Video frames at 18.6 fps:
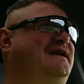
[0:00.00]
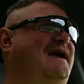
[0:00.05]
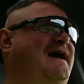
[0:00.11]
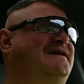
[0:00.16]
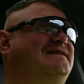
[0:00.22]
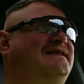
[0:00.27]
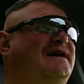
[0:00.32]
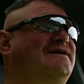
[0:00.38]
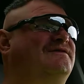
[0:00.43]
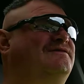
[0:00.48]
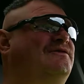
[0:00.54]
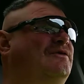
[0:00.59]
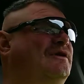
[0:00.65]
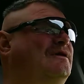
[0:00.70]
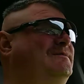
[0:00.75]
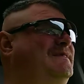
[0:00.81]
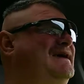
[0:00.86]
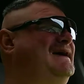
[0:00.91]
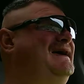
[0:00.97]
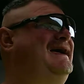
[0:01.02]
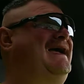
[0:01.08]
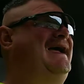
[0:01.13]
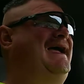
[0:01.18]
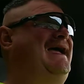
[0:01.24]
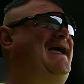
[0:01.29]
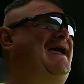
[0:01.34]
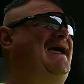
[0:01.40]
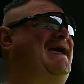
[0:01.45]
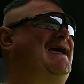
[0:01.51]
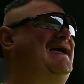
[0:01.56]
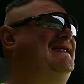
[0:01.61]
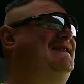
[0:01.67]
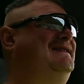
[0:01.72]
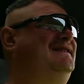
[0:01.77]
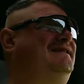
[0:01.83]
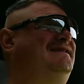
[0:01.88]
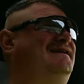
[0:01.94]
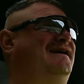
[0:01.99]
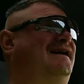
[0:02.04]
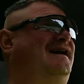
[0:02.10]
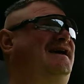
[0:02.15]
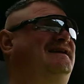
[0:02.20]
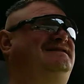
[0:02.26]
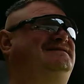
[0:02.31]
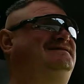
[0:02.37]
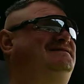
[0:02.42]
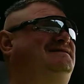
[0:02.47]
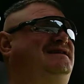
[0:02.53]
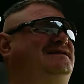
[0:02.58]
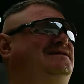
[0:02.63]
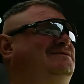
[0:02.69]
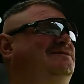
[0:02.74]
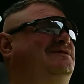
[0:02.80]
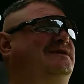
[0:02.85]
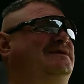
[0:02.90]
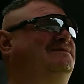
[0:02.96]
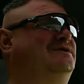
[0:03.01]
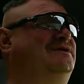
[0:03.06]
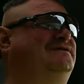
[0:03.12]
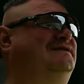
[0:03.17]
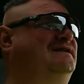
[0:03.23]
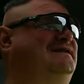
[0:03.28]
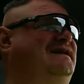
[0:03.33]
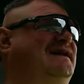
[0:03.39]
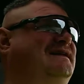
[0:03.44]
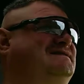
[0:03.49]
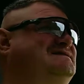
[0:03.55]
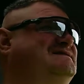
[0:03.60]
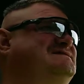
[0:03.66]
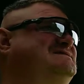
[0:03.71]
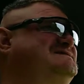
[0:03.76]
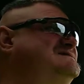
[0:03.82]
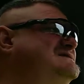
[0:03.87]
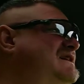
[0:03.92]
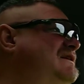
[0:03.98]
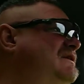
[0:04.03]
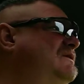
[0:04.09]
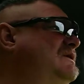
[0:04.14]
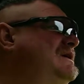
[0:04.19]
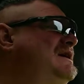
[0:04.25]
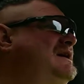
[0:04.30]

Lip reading: out there for them, and I didn't want to move to Texas, so